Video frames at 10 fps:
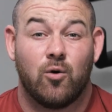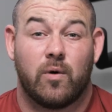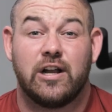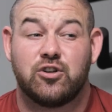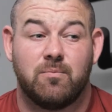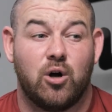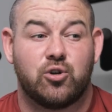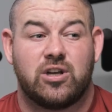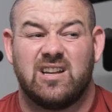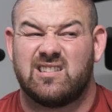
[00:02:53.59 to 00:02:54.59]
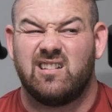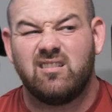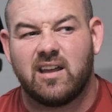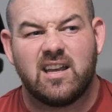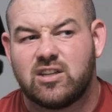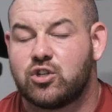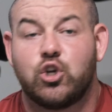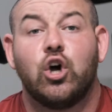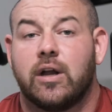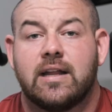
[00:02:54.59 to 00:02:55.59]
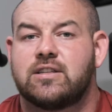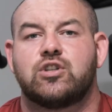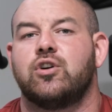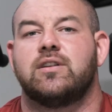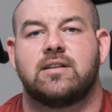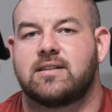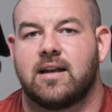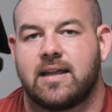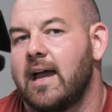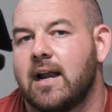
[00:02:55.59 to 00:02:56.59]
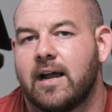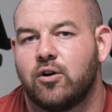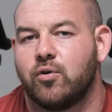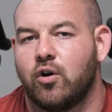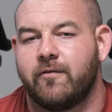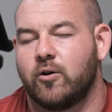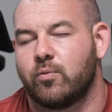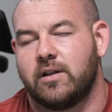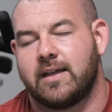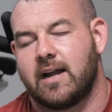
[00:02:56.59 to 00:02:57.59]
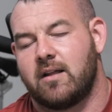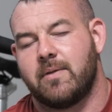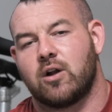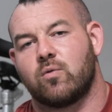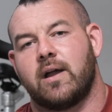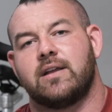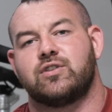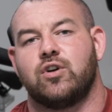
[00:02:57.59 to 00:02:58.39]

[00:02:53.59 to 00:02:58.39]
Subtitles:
Range of motion is good. It's as good as it's gonna get. I don't know if it'll really get any better, right?